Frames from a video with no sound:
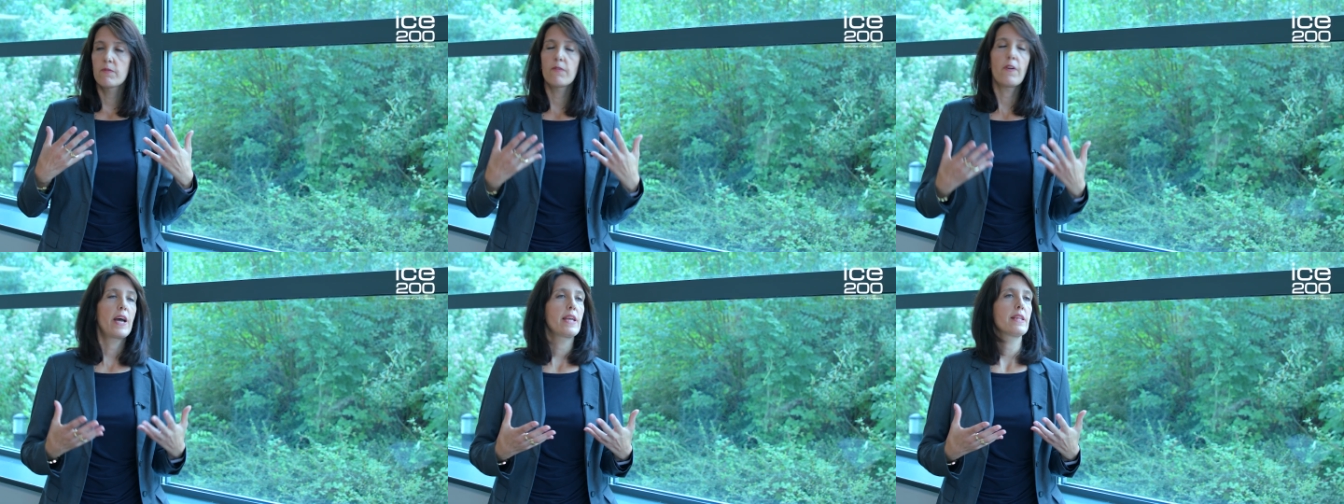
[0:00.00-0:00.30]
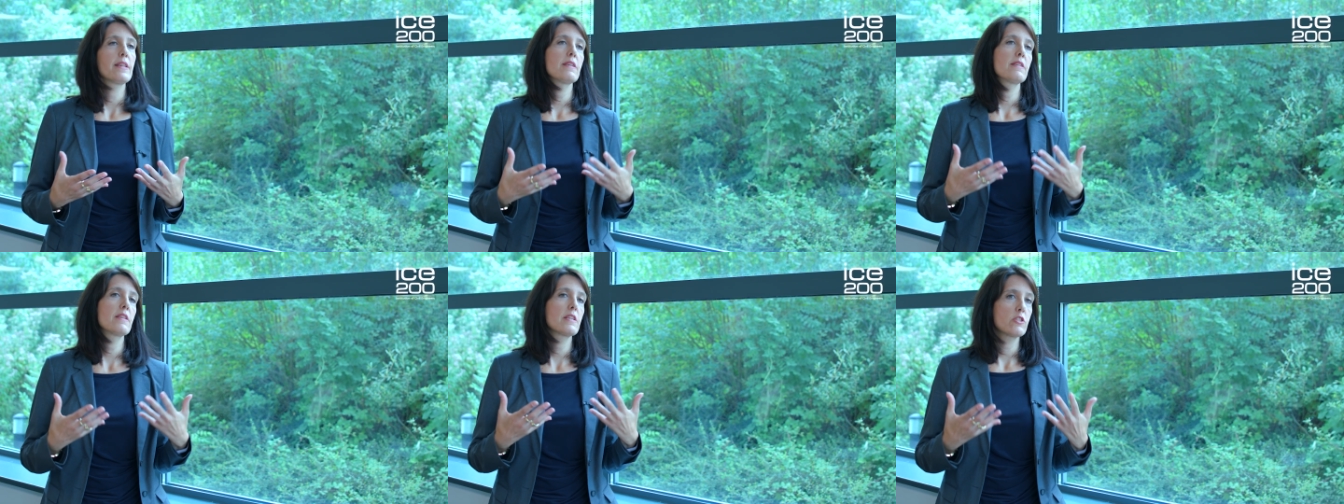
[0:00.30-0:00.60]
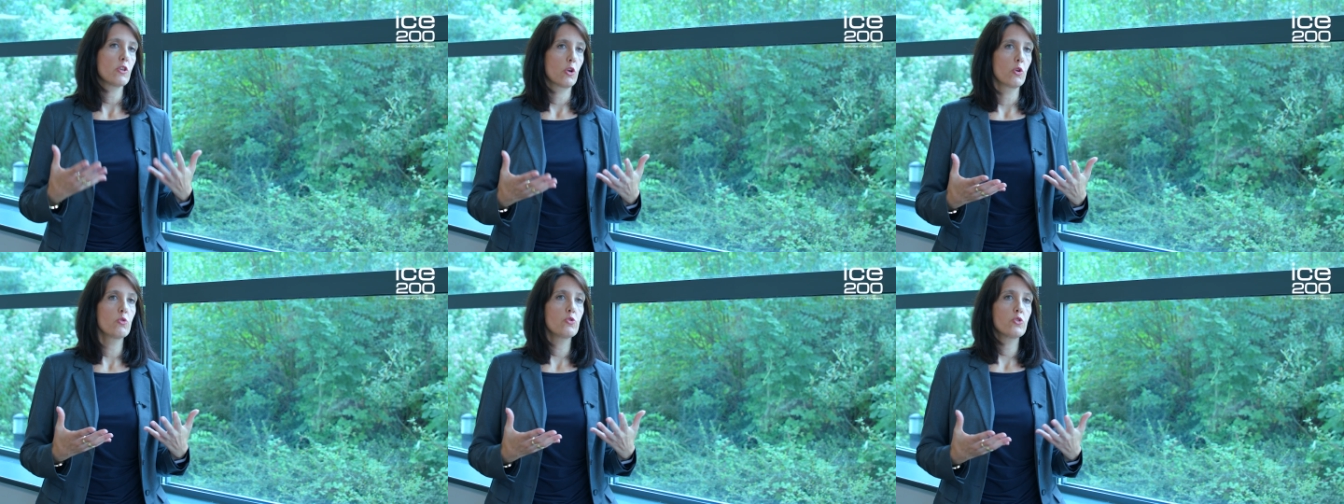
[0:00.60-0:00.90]
finding the
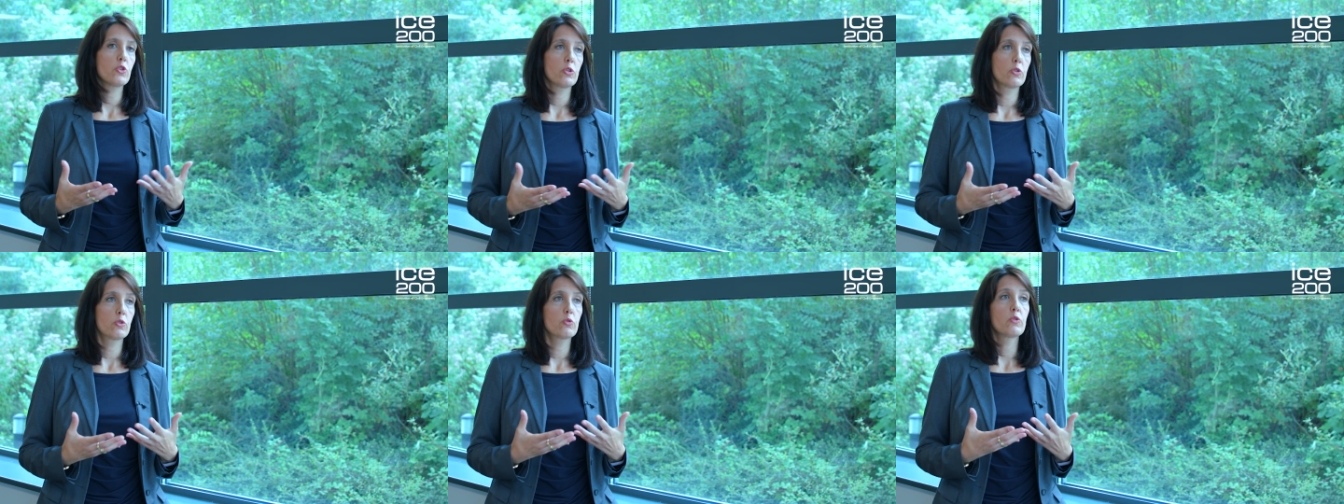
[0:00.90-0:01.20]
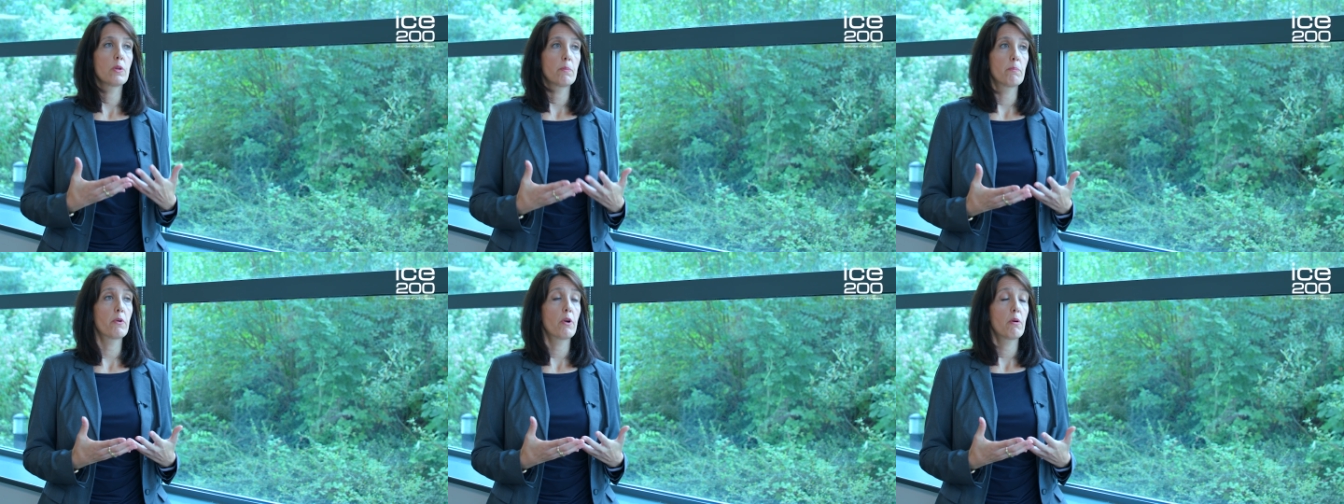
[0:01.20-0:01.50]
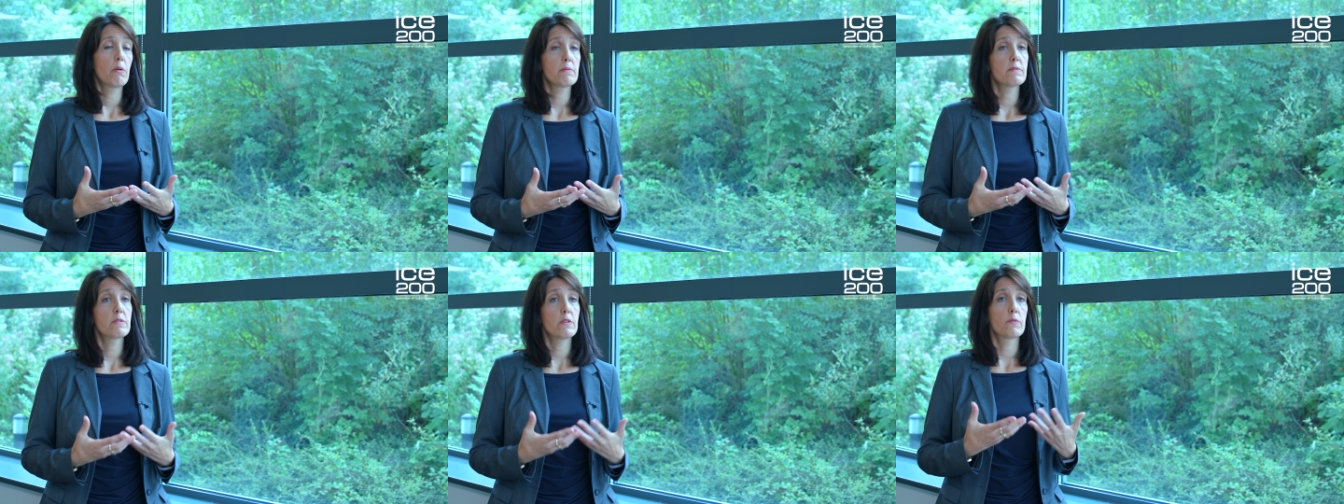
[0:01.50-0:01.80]
solution to the
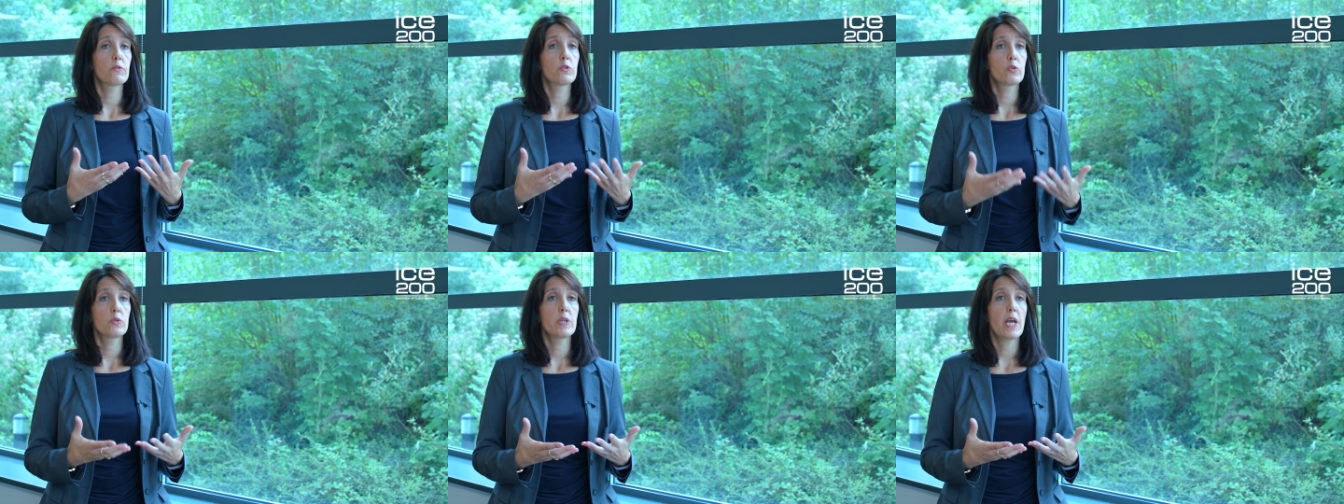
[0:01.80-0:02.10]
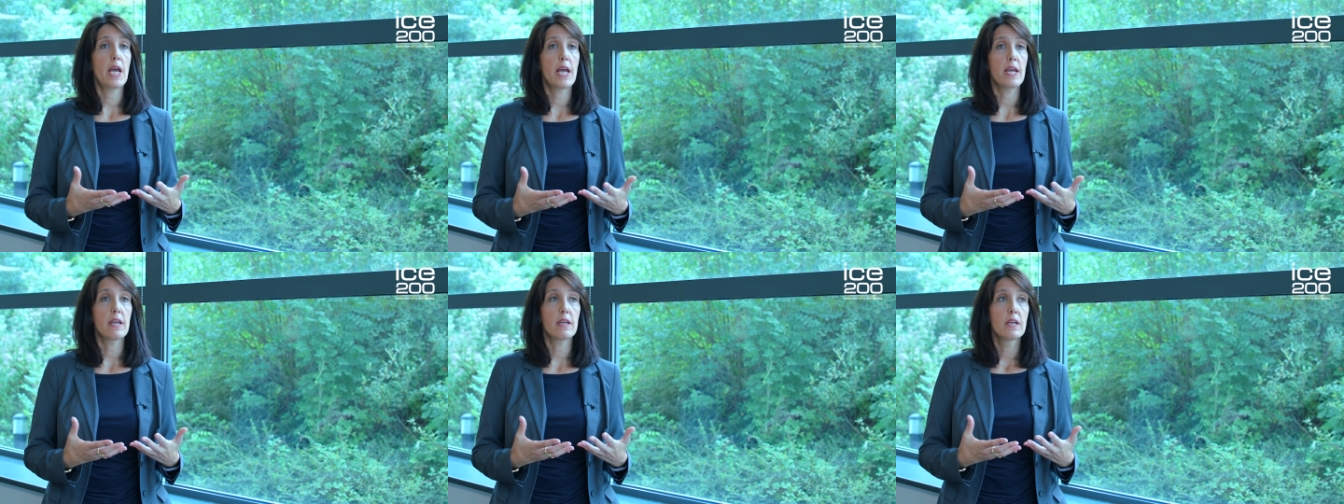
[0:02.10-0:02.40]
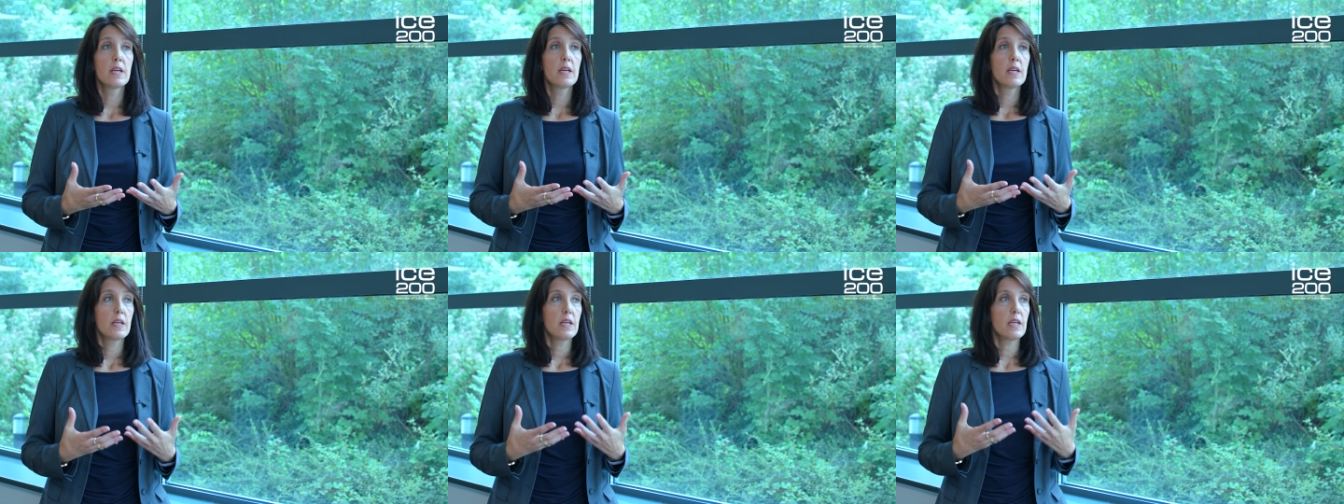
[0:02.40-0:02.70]
problems of today,
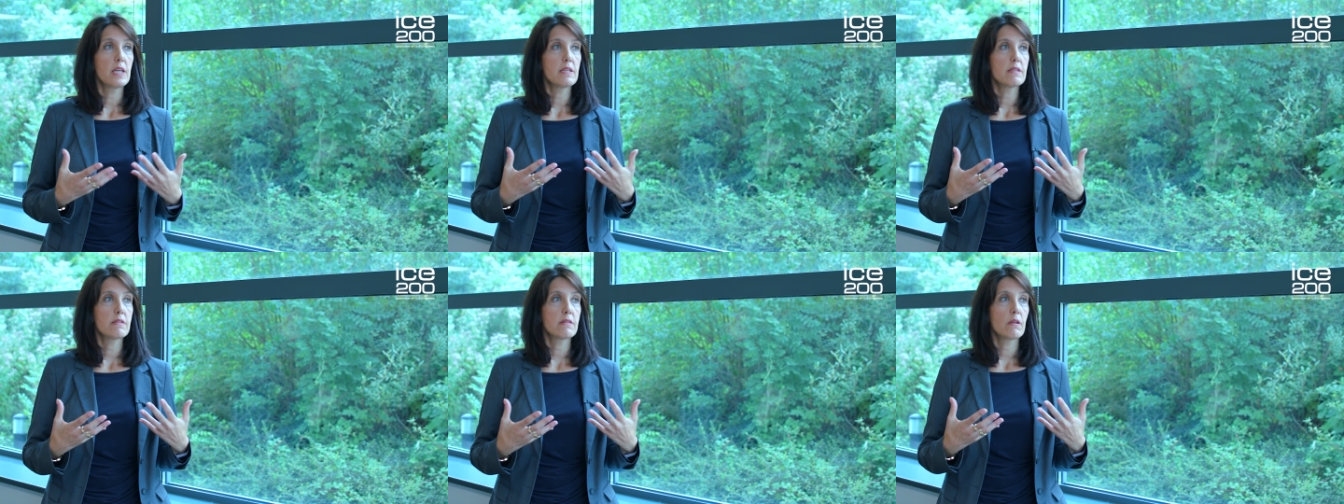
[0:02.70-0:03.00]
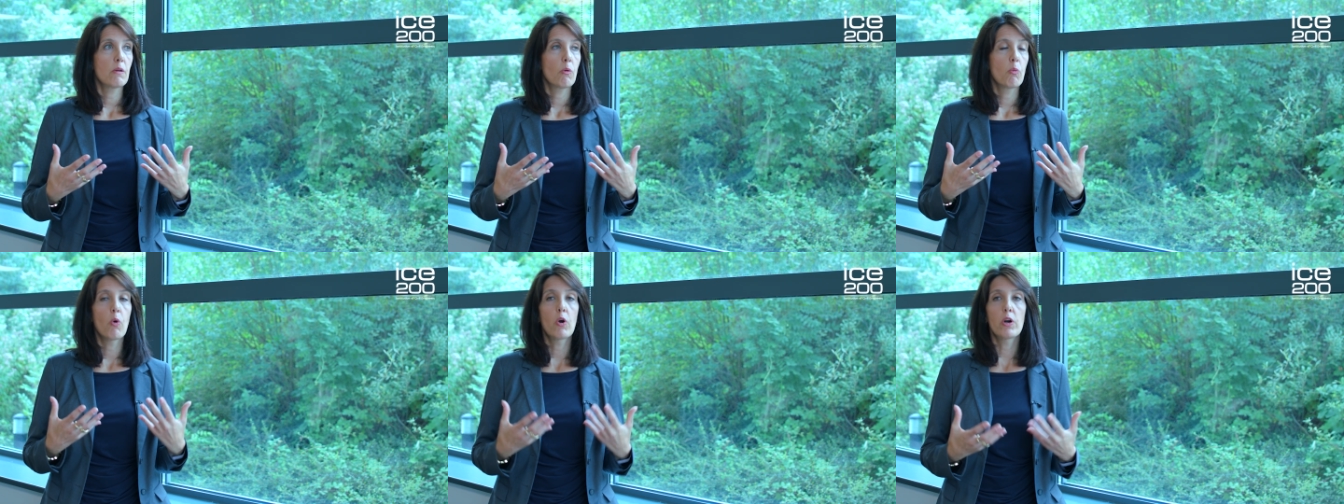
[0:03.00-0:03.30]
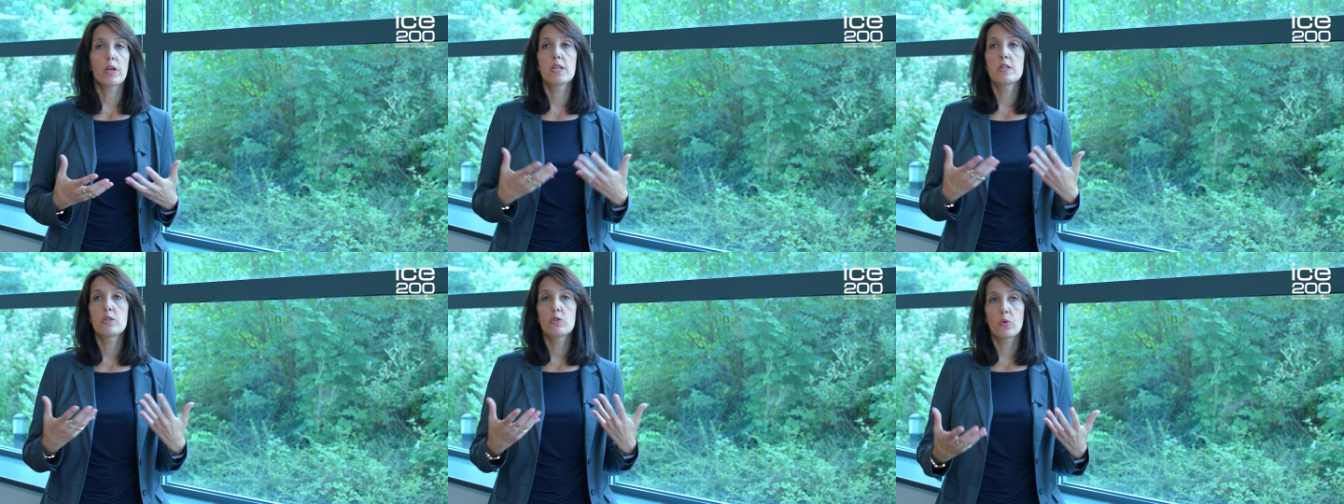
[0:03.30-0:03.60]
is
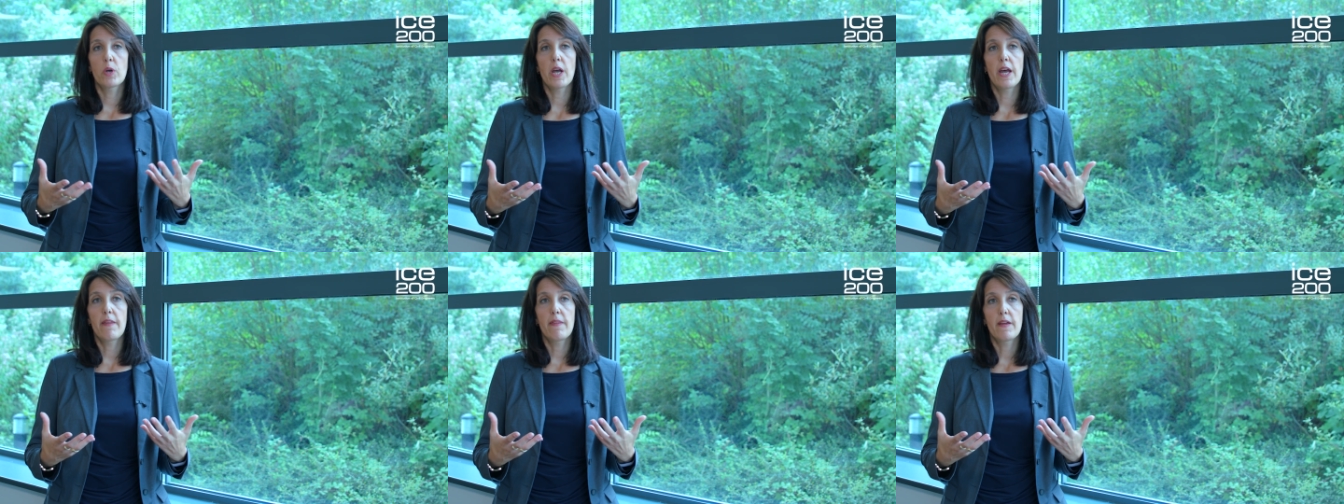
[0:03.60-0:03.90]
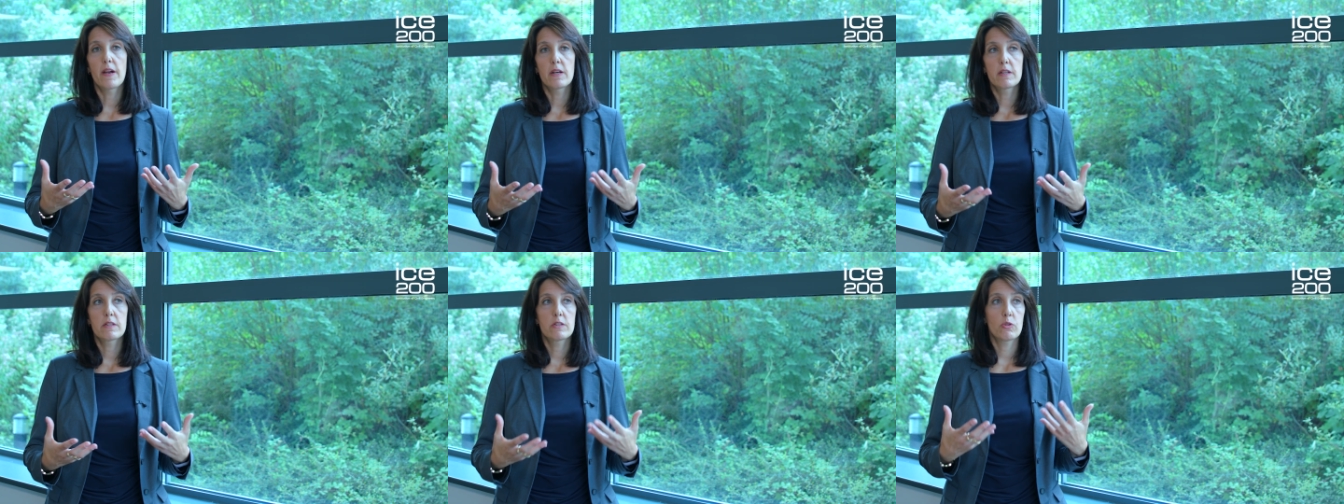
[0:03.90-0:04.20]
working together